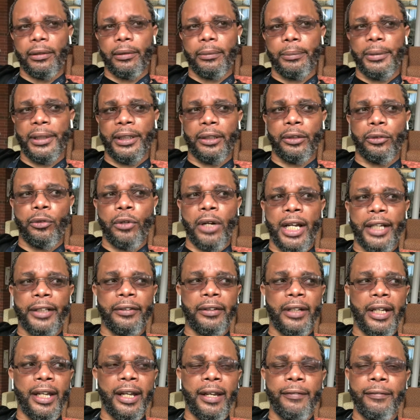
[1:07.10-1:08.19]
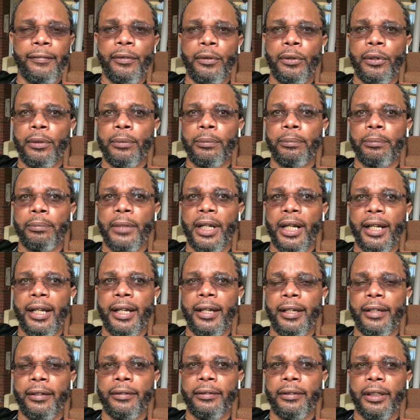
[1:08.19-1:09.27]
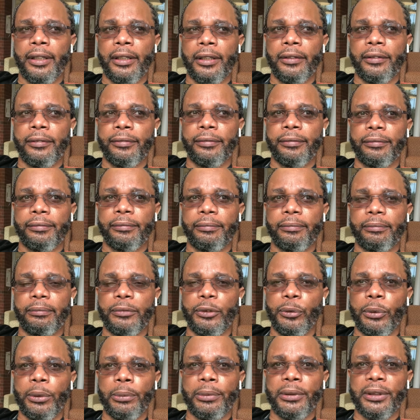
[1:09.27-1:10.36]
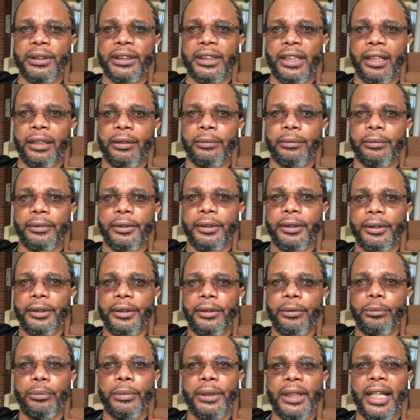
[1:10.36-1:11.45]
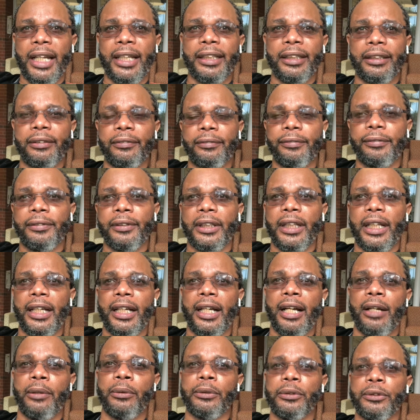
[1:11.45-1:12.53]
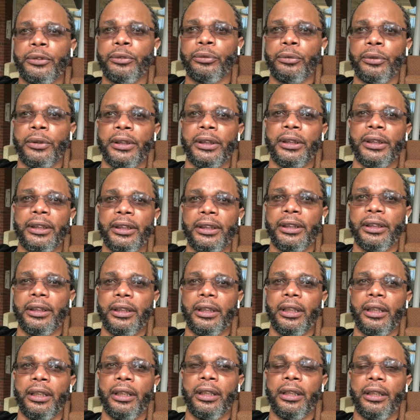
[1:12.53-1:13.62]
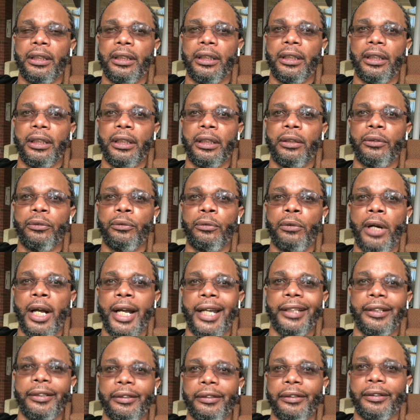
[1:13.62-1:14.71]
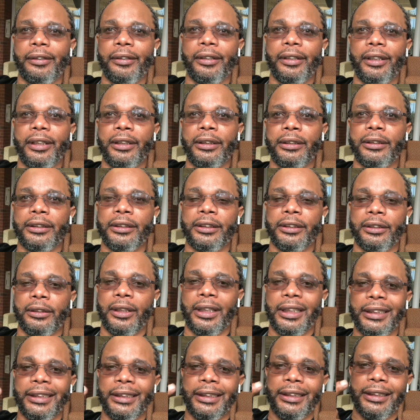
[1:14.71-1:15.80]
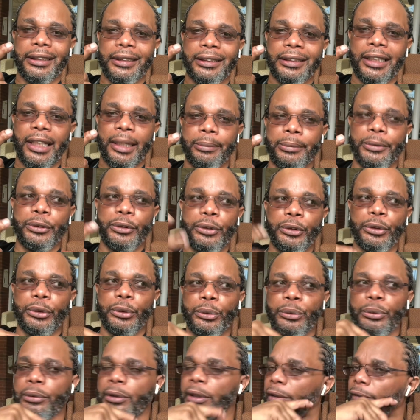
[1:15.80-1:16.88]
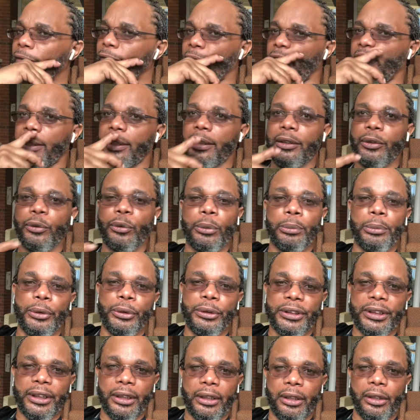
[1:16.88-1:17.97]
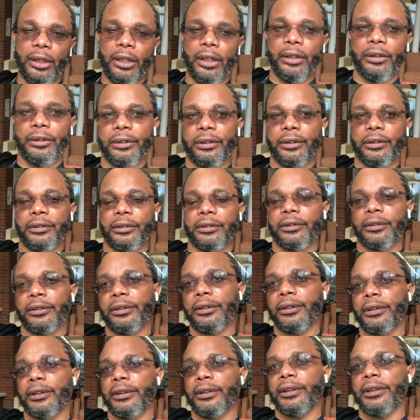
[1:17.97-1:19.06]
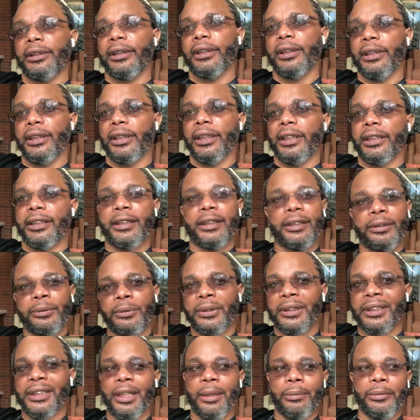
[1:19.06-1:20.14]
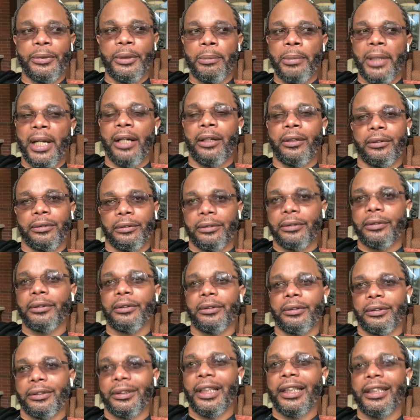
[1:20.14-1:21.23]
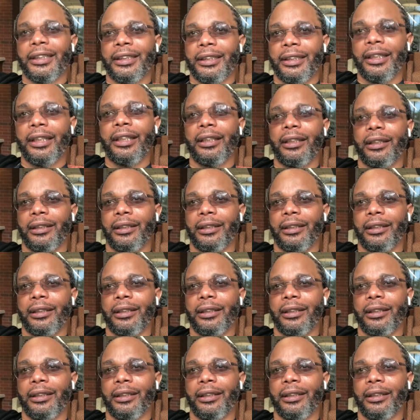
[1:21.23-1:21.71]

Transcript: Being a writer, I had four, I had uh, three books out, but I didn't feel like I was really uh, a writer until I did chapter two of uh, Three Beauties and a Gargoyle. It just was something about, like, yeah,